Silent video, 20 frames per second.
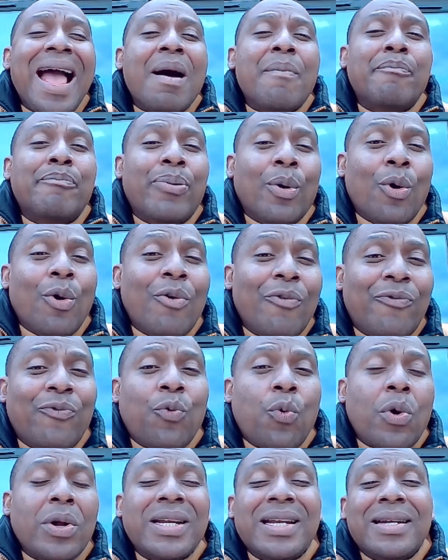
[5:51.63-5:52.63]
above
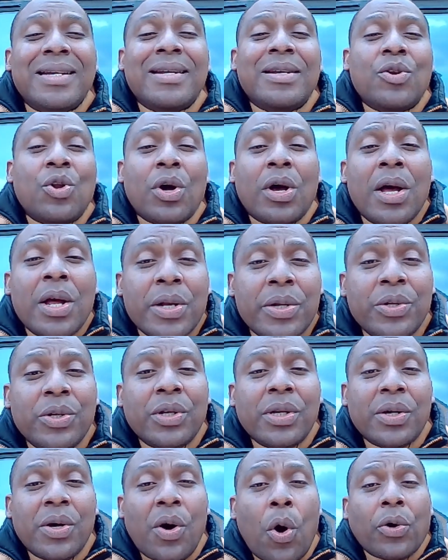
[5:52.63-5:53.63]
what the
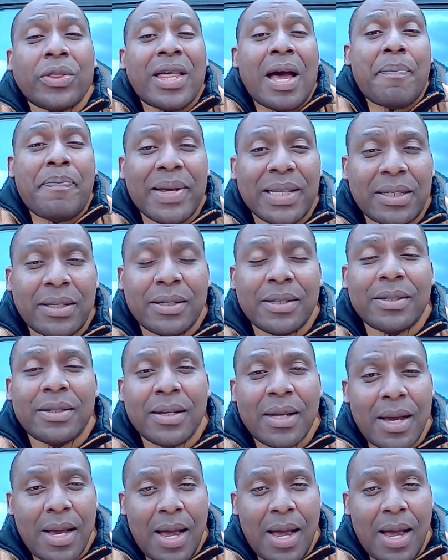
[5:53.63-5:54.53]
other person,